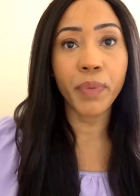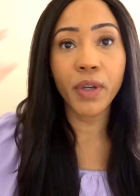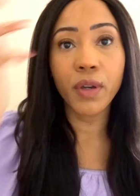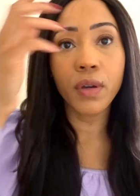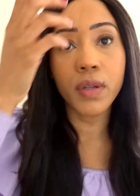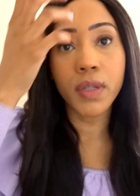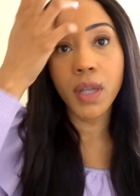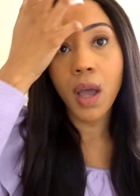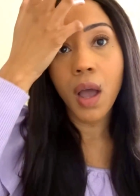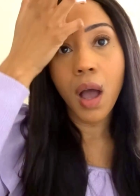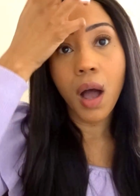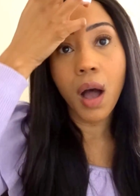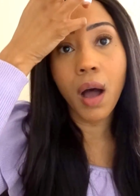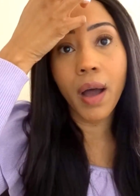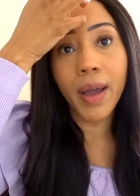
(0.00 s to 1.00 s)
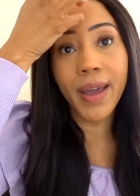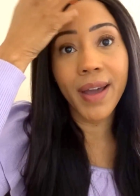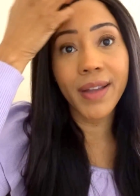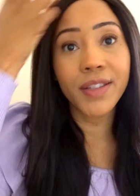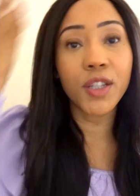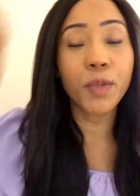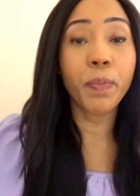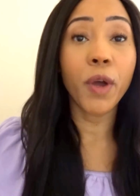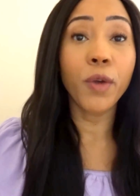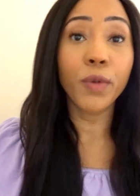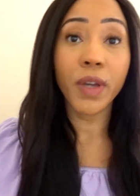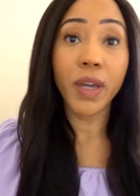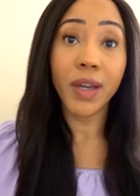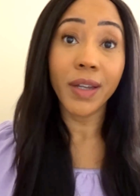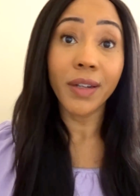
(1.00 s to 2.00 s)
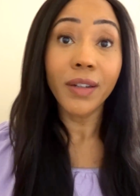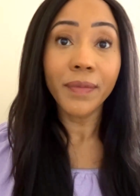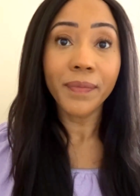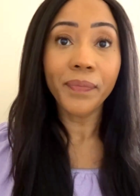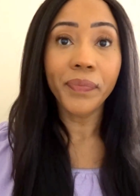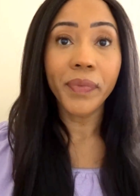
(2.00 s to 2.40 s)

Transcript: because I had spoken,